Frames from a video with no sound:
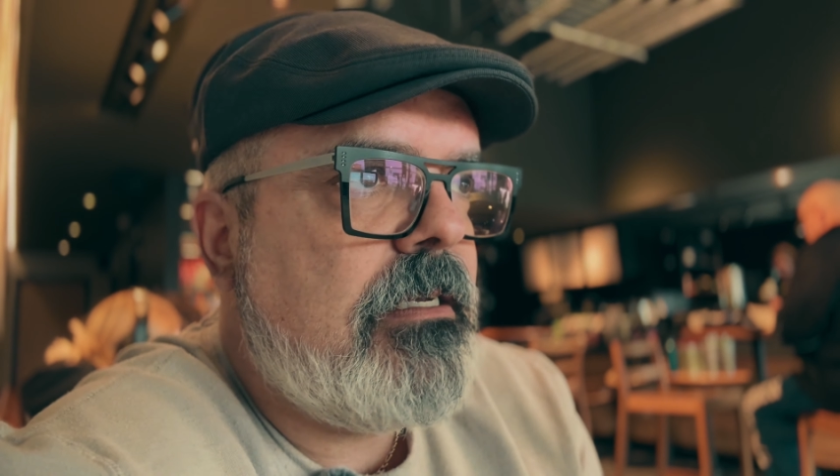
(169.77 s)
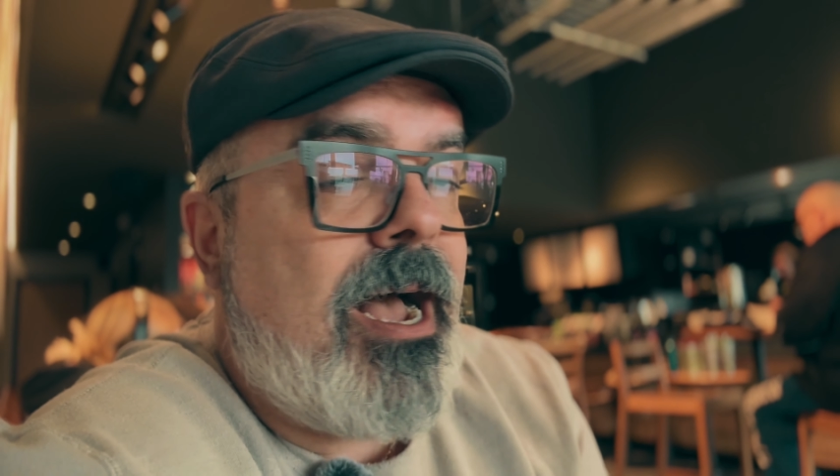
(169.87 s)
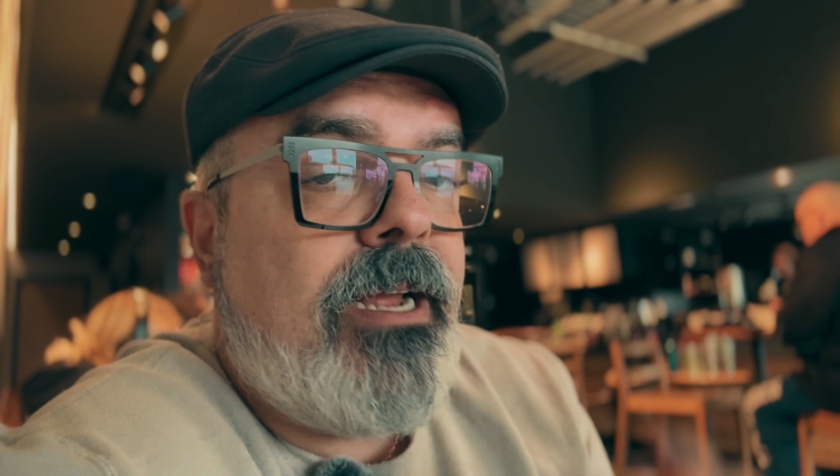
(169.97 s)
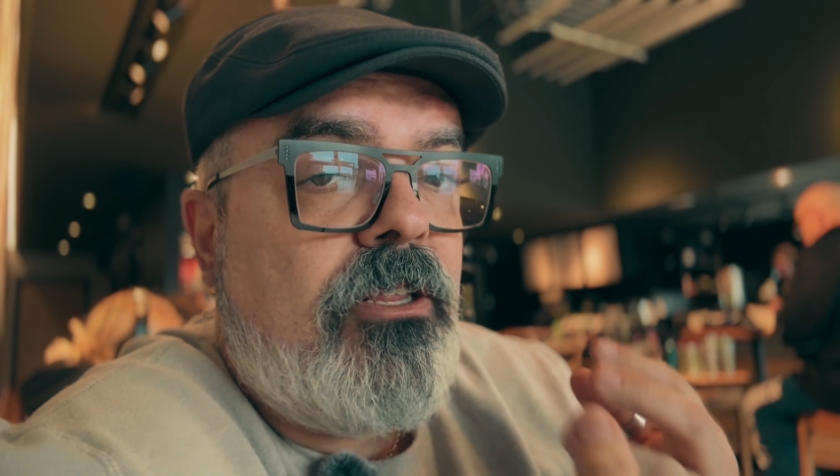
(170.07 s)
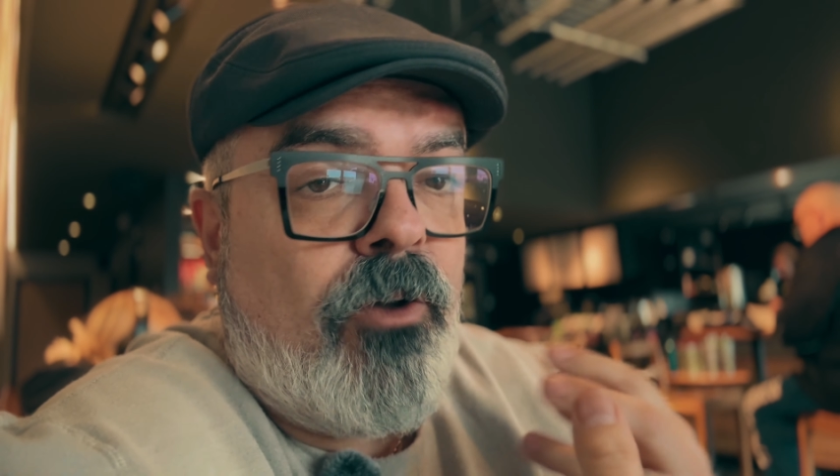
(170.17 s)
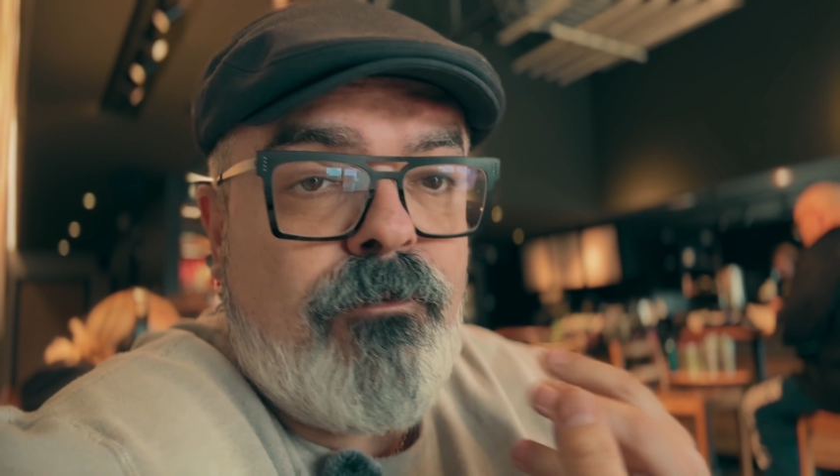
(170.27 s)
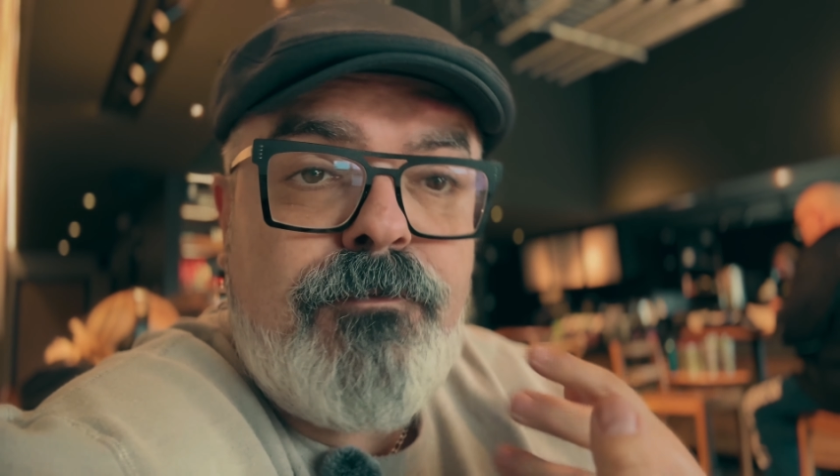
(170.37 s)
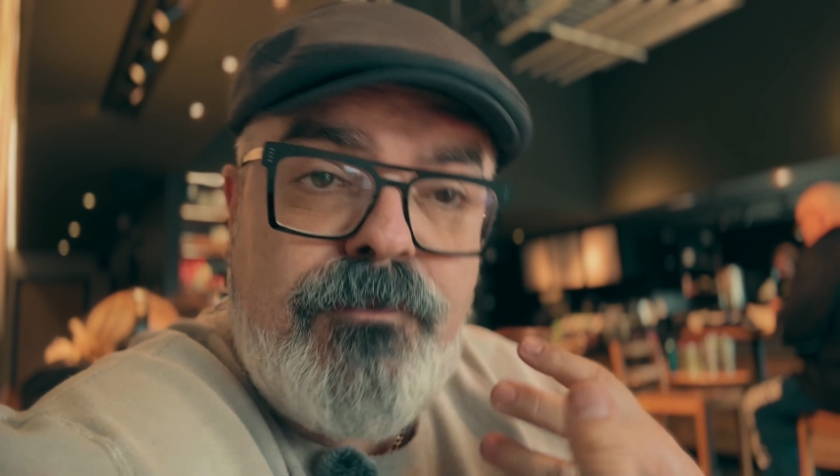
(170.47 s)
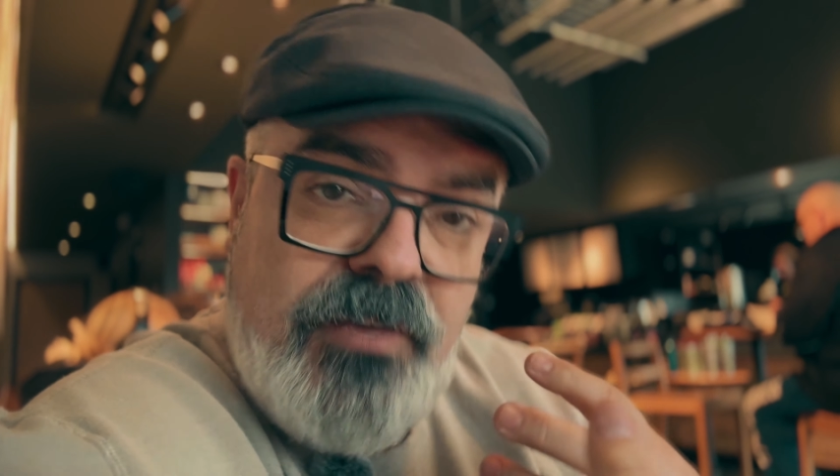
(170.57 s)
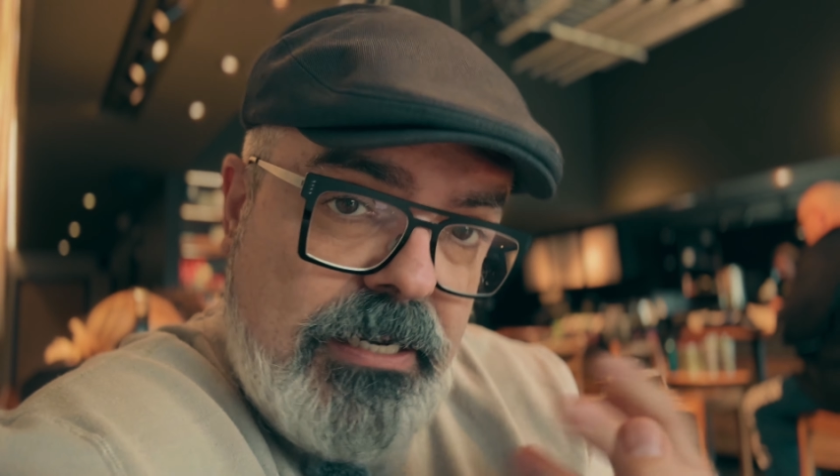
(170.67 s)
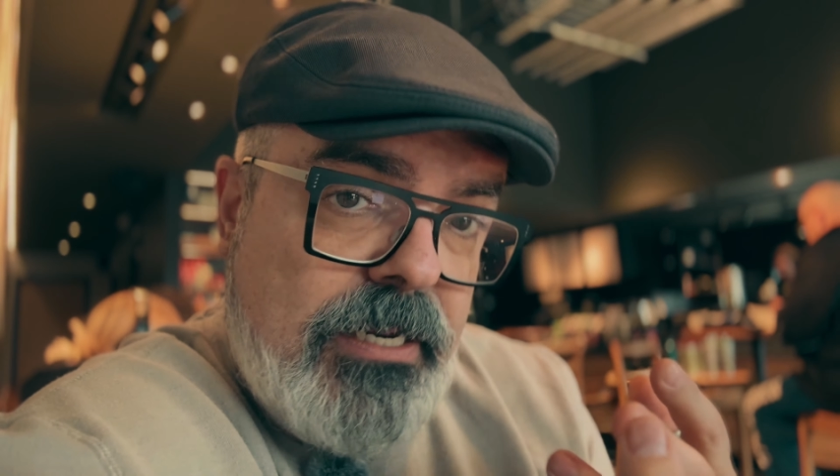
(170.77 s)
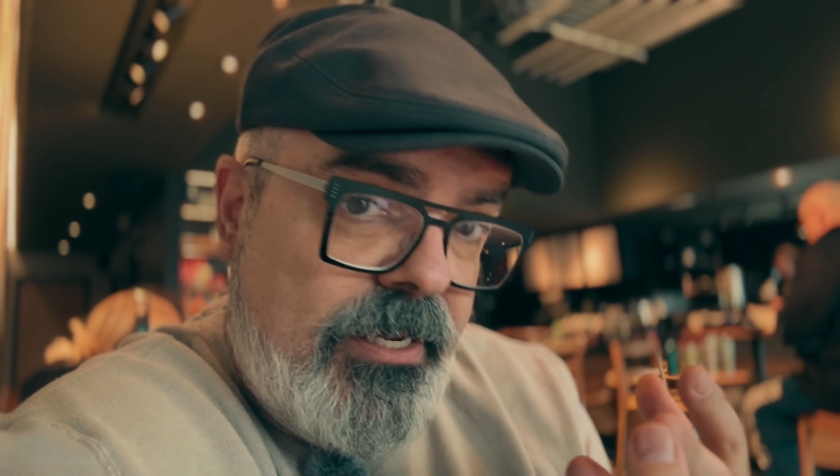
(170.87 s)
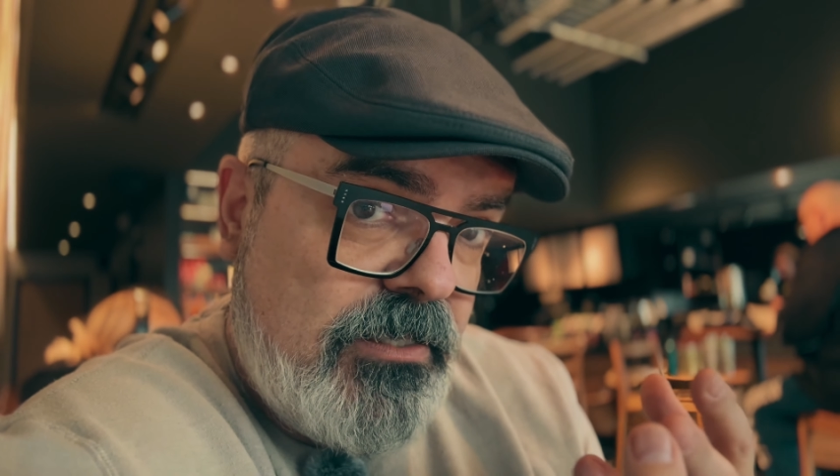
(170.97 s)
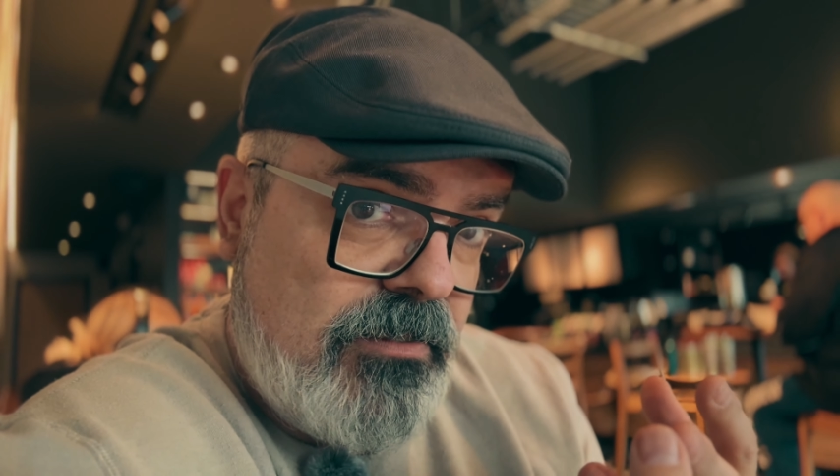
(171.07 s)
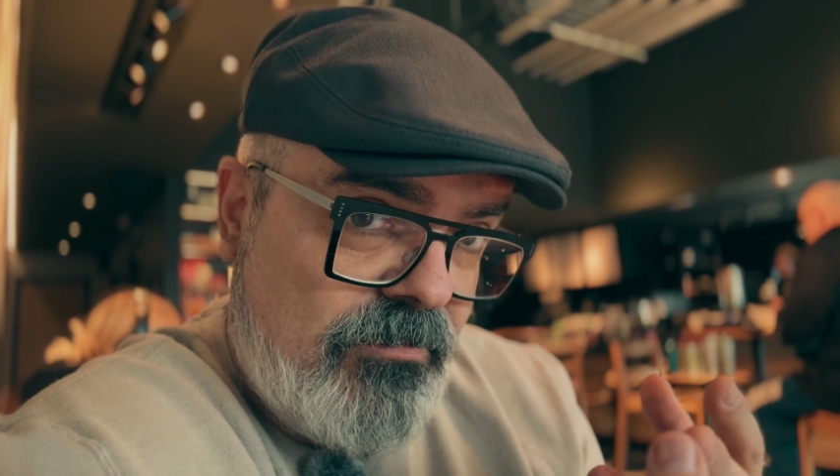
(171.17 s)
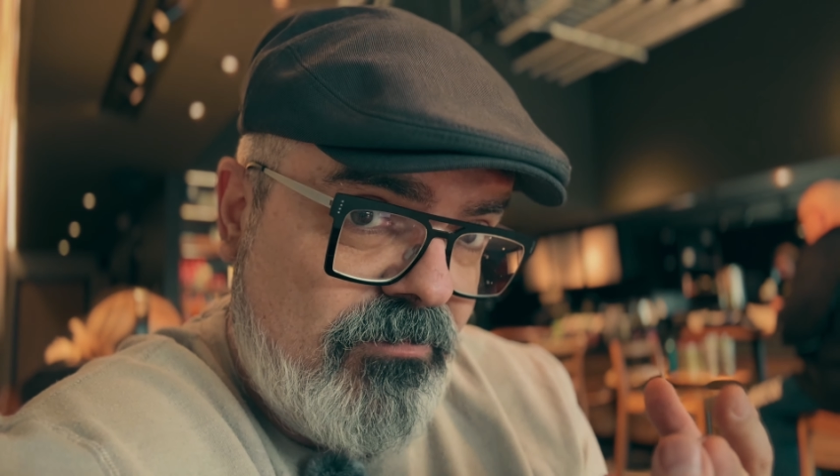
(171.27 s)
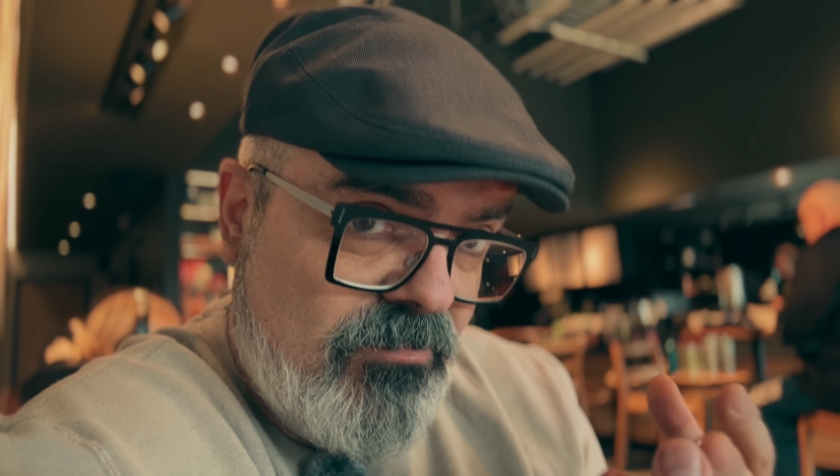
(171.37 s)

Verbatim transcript: I don't feel it,